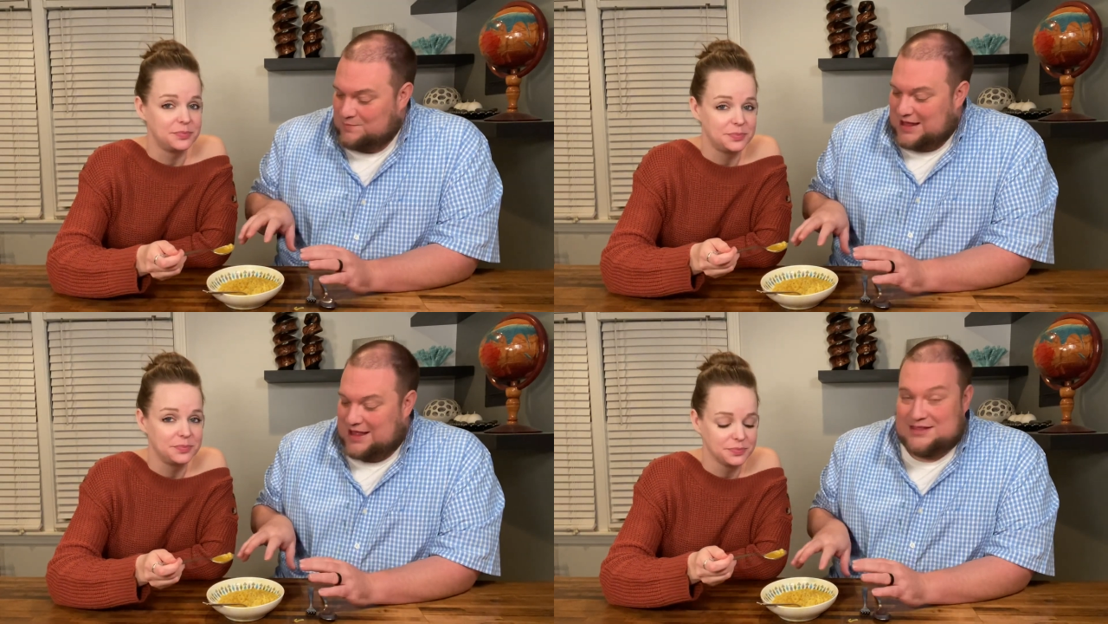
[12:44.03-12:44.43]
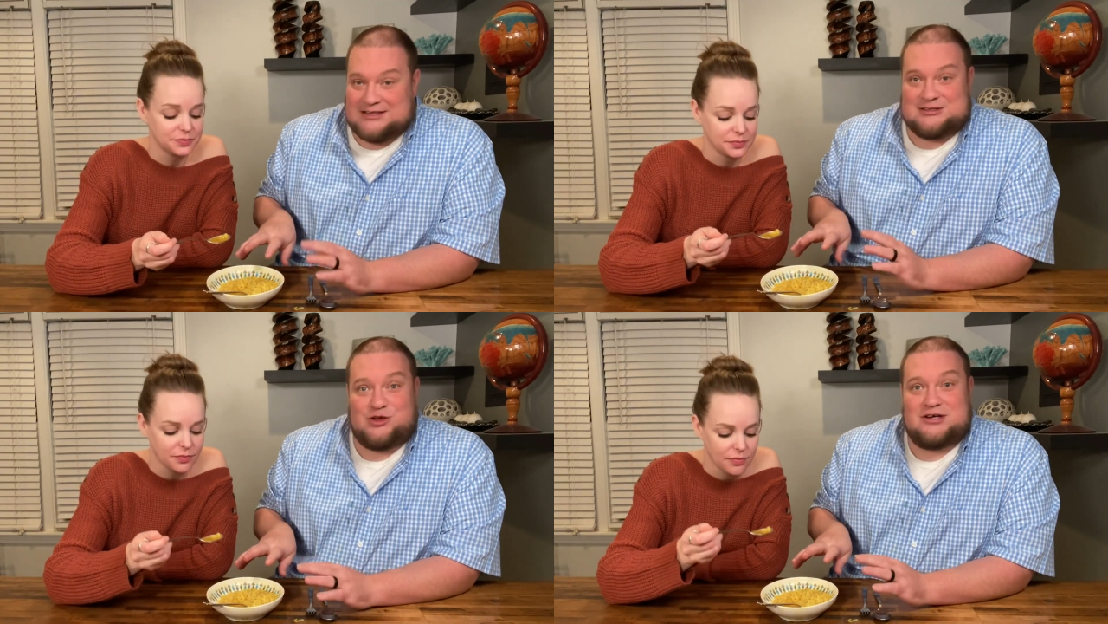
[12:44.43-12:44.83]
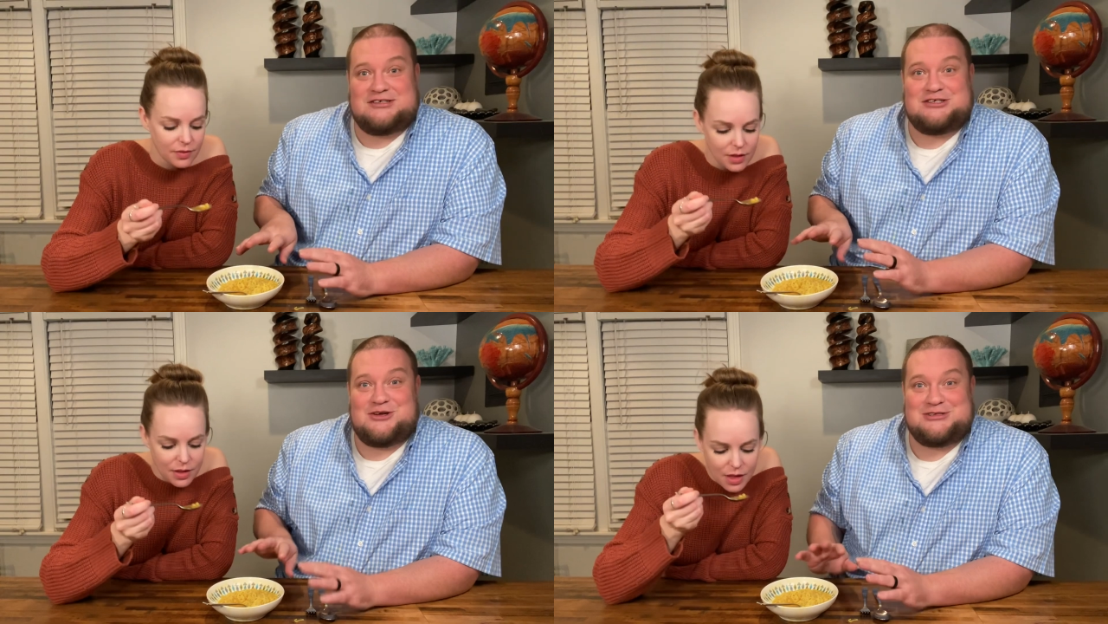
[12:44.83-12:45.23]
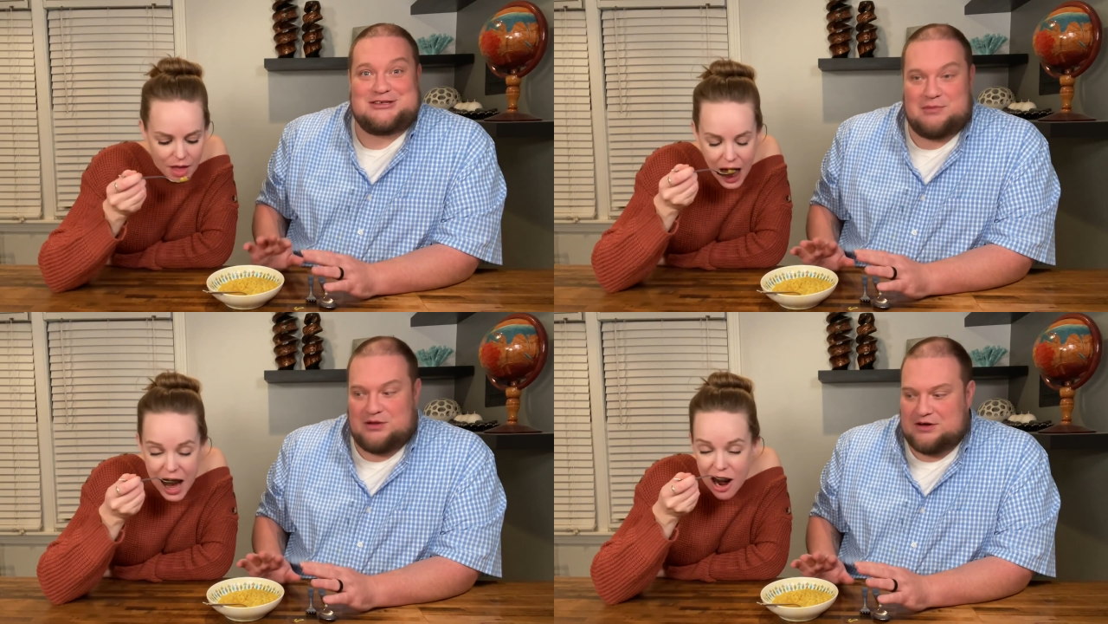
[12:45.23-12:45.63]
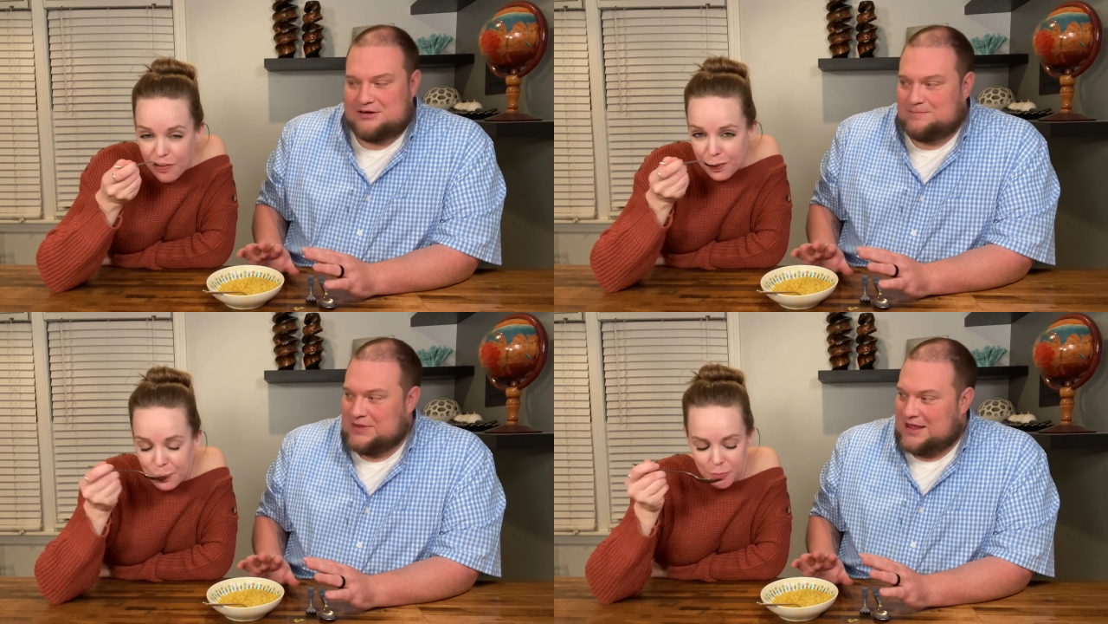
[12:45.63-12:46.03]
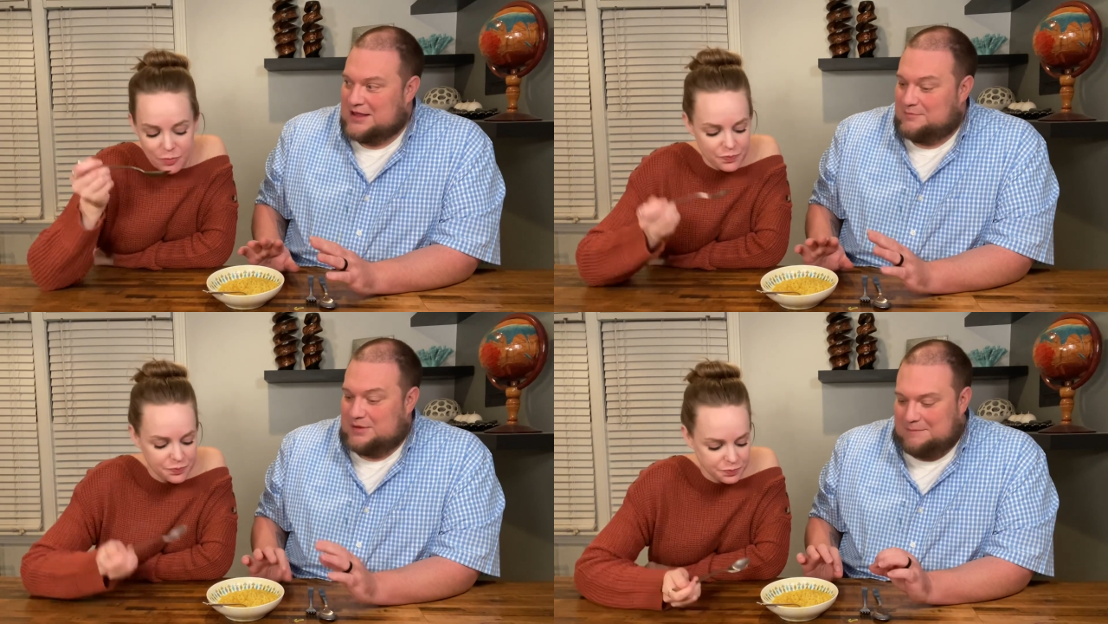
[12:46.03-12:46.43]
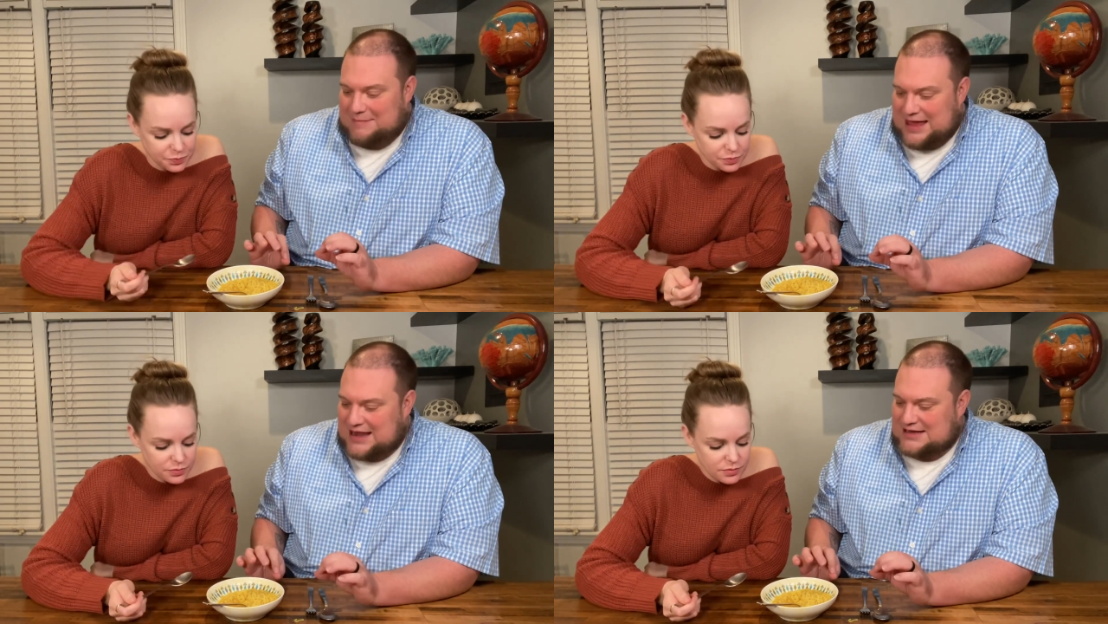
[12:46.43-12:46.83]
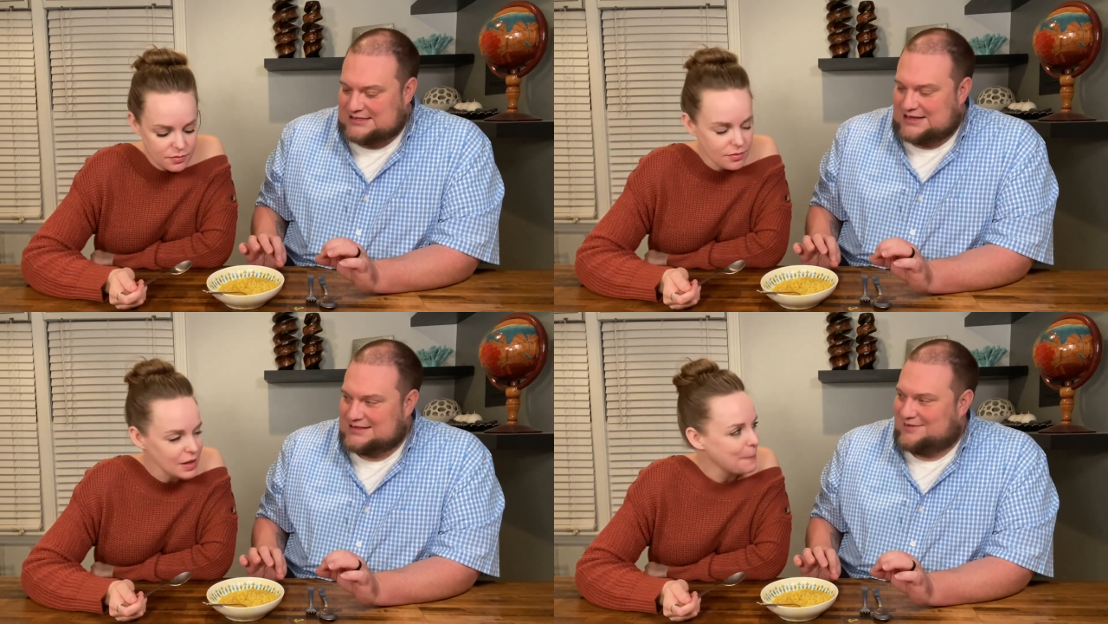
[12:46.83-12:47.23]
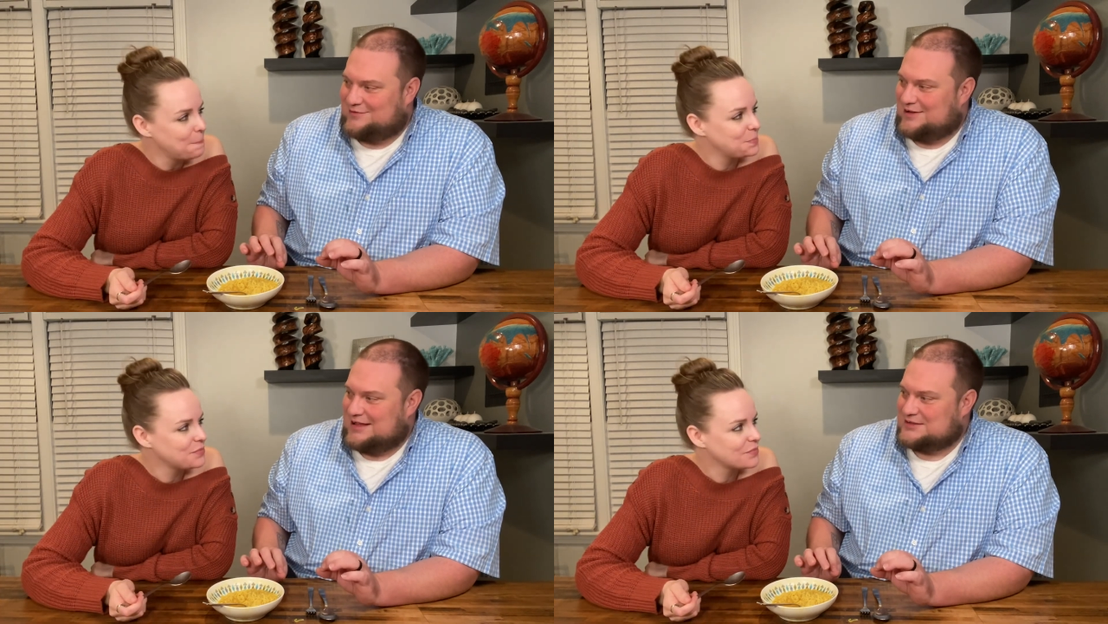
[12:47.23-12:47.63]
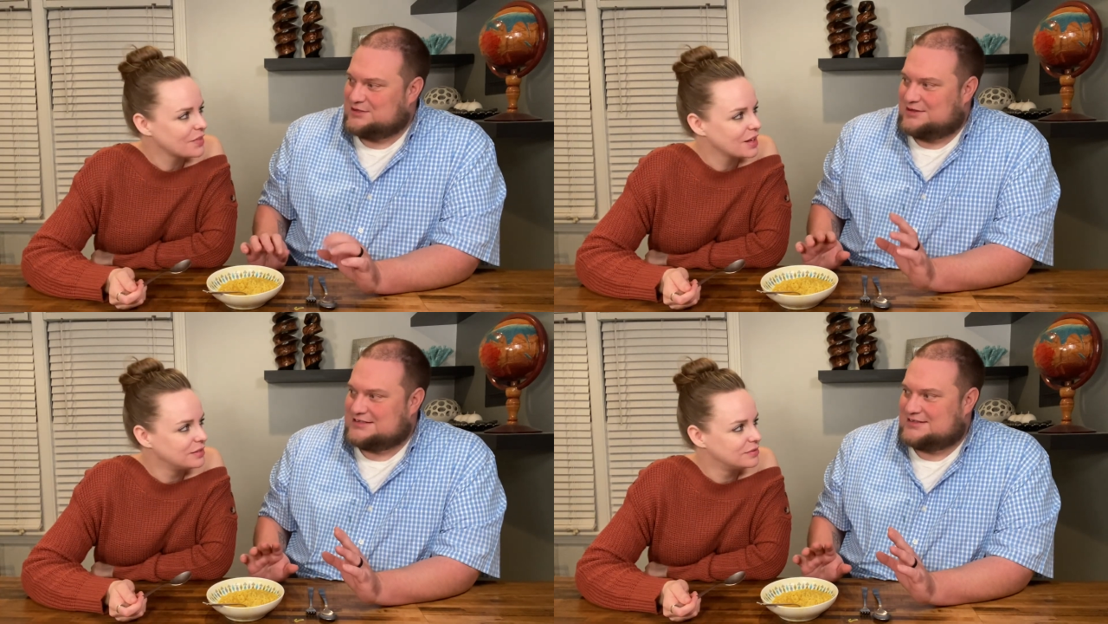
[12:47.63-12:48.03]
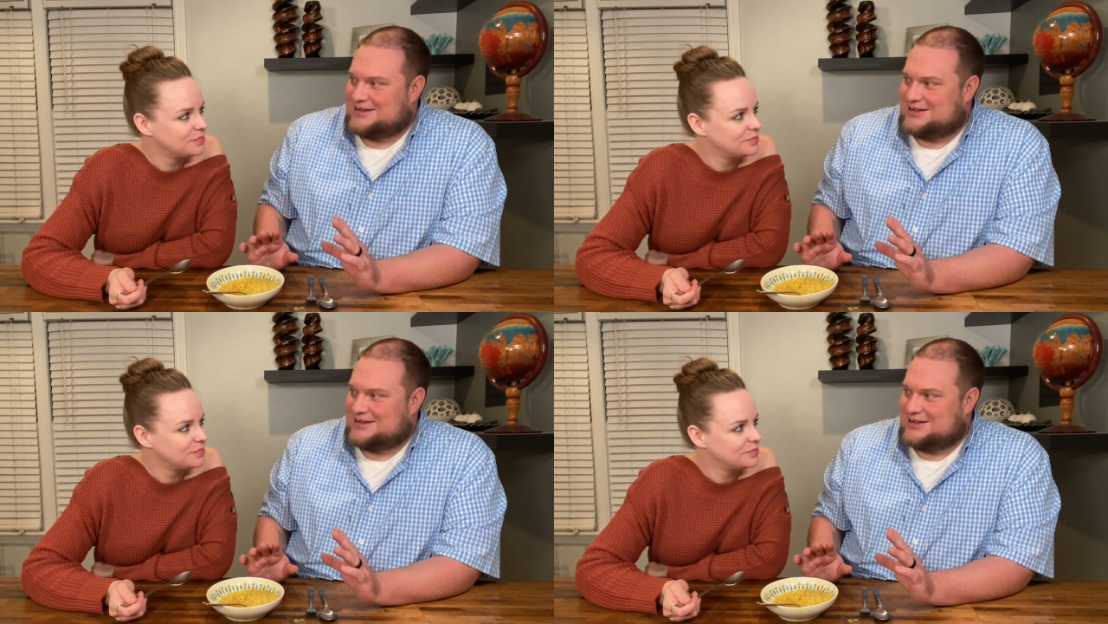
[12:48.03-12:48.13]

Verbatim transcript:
Speaker 1: and this looked so similar, but man, is it different. So let's,